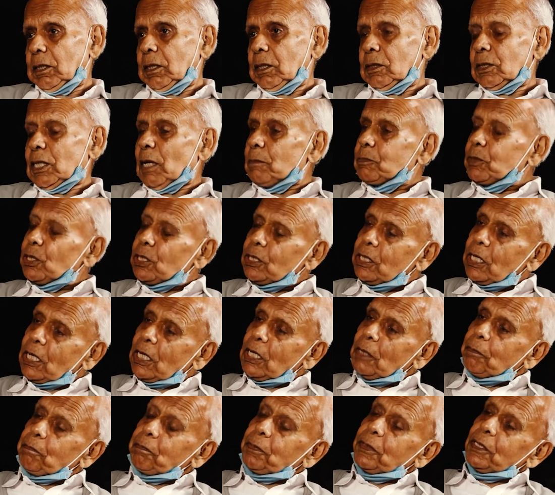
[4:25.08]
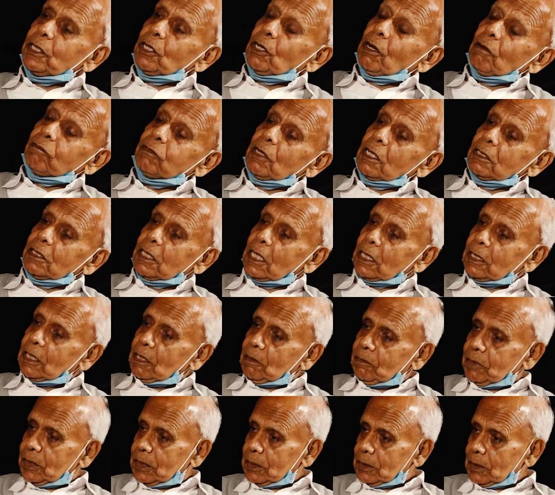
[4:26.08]
subsidiary peak of Nanda
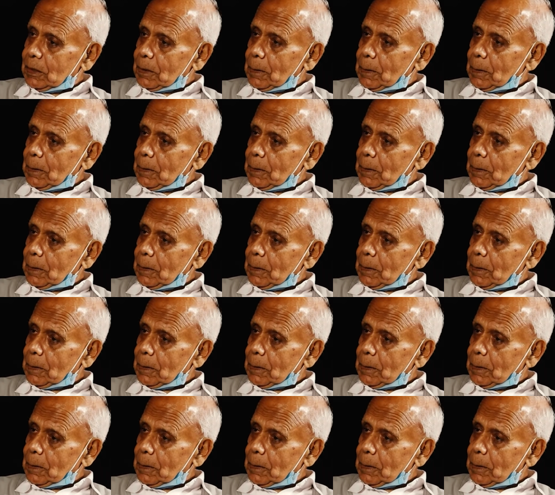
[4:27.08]
Devi,